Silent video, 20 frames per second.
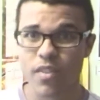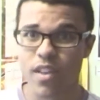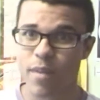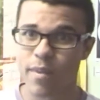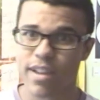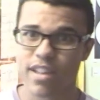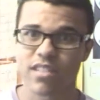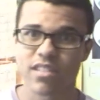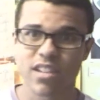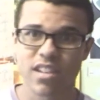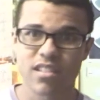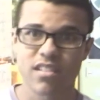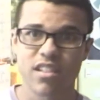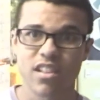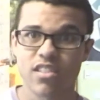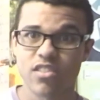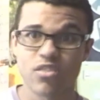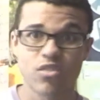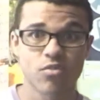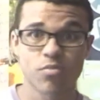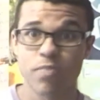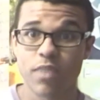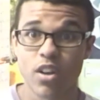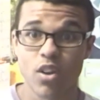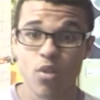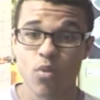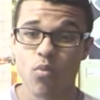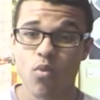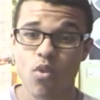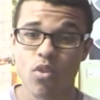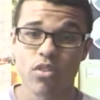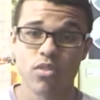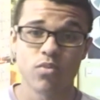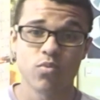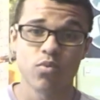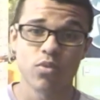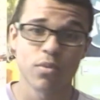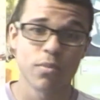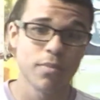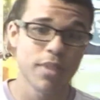if that makes sense. Like, there'd just be no war, there
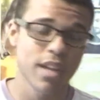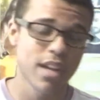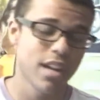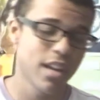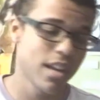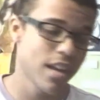wouldn't be